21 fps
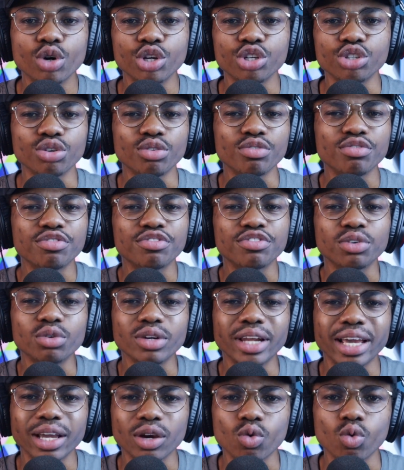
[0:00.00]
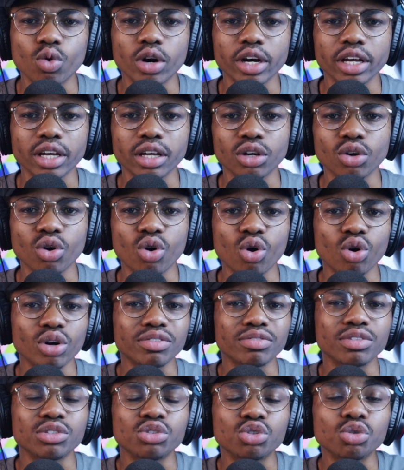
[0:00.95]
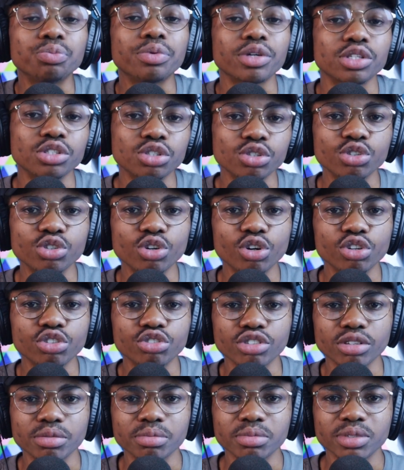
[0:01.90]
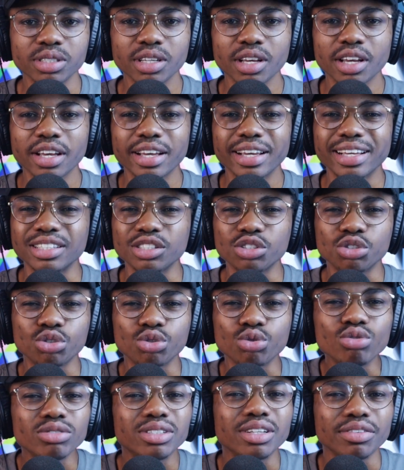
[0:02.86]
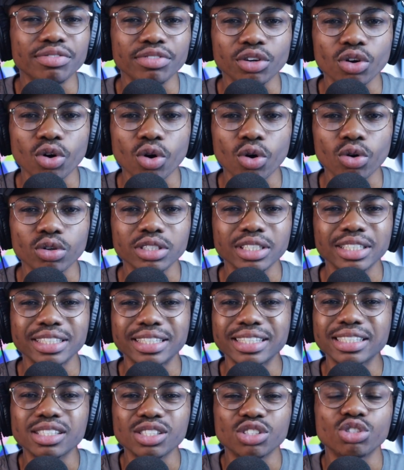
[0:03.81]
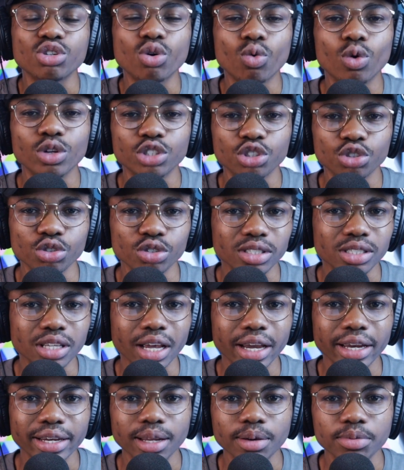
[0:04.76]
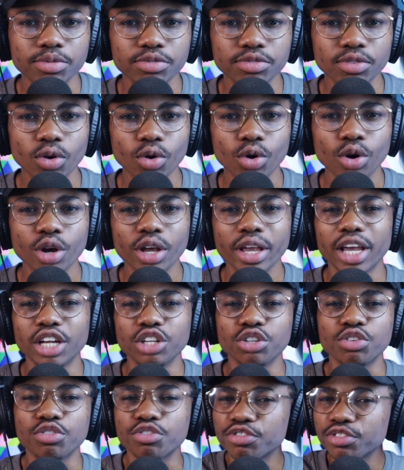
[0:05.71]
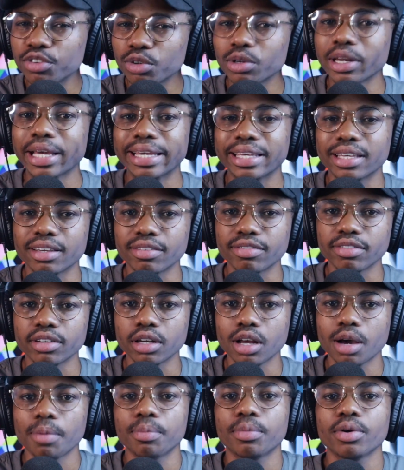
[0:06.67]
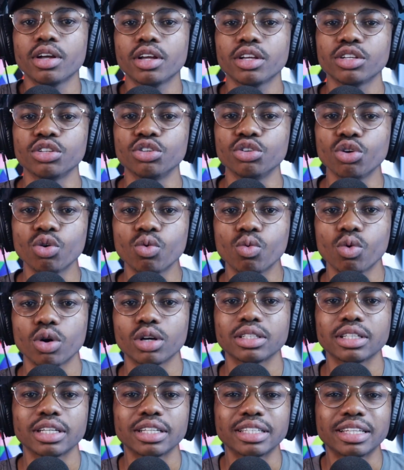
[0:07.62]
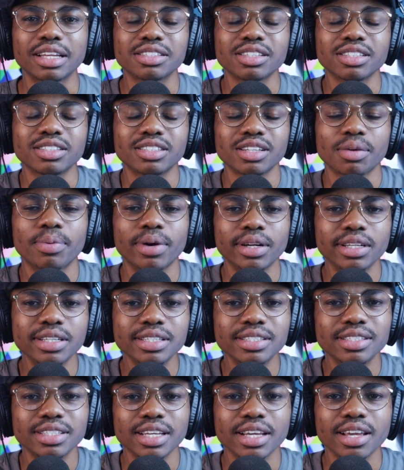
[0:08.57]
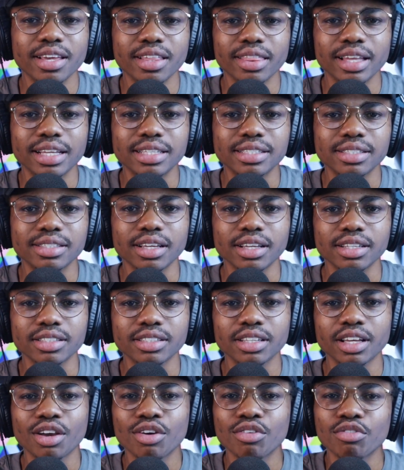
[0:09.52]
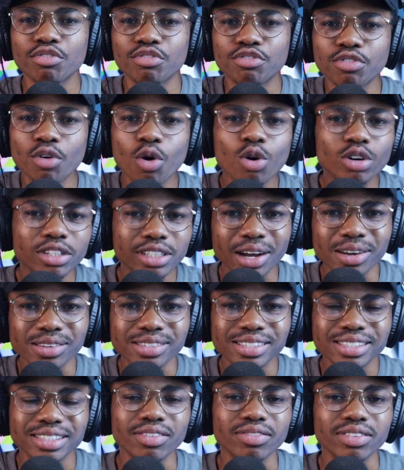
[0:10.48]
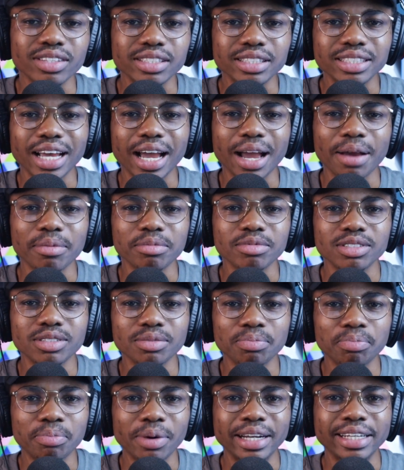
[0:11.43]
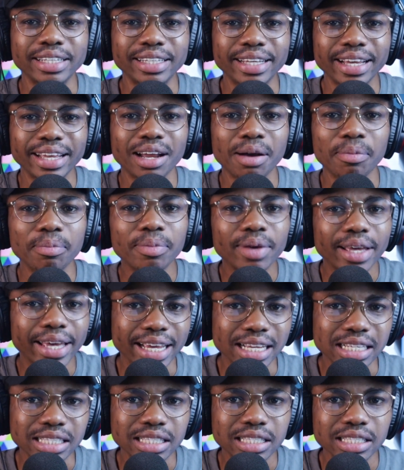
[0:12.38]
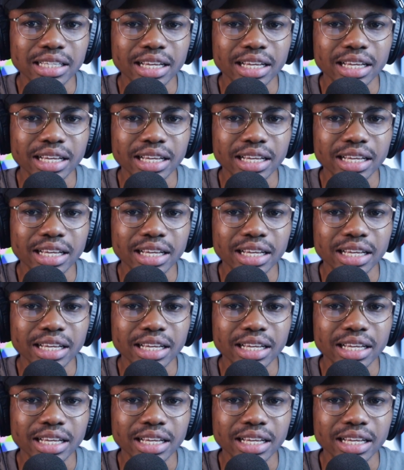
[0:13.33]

where you don't feel like working or even to pursue your dreams. It is too difficult. This is not what you signed up for, and you feel like giving up. You know what? There's a Japanese saying that says, fall down 7 times, but get up 8.